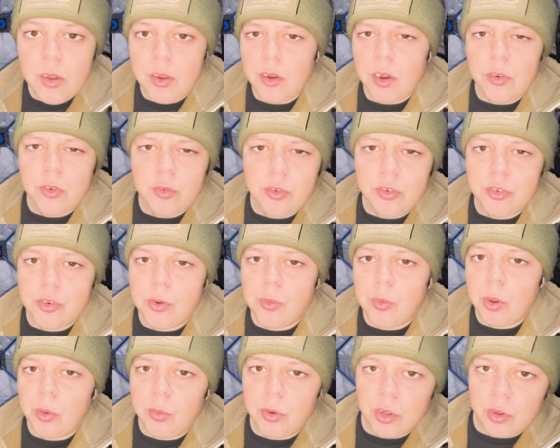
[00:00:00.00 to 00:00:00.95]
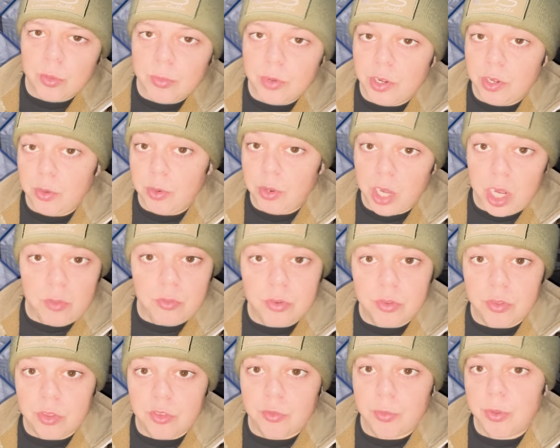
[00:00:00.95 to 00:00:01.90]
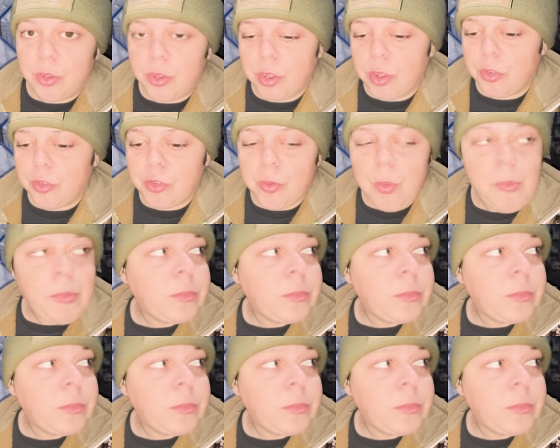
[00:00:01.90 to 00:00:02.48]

not too sure what we're going to be doing after this, because